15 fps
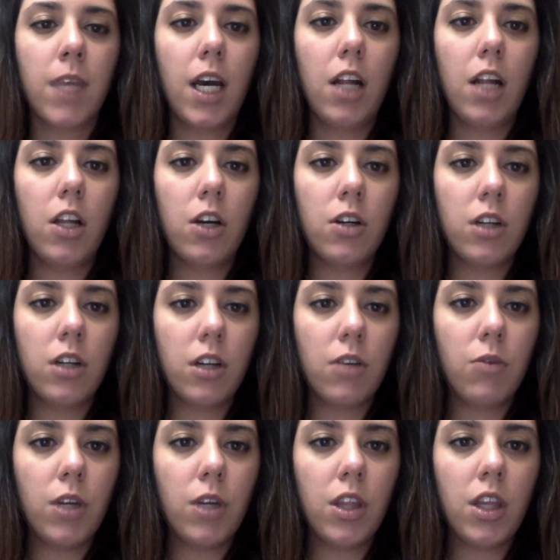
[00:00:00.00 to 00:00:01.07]
Along
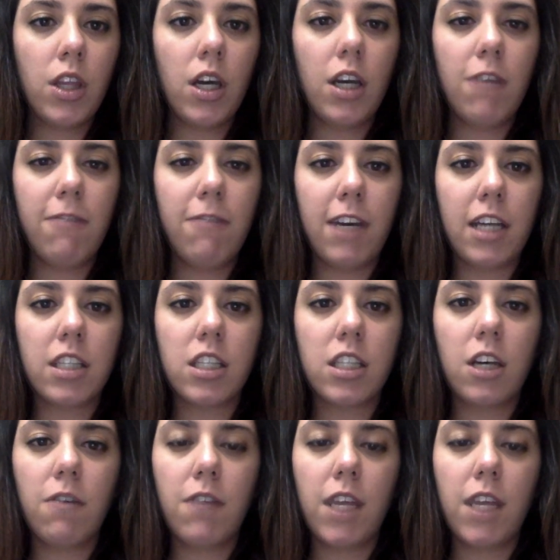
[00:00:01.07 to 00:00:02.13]
with the effects
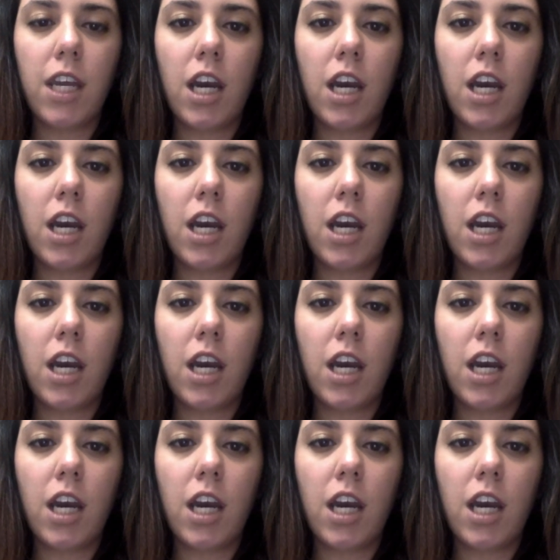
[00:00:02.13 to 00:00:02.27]
of the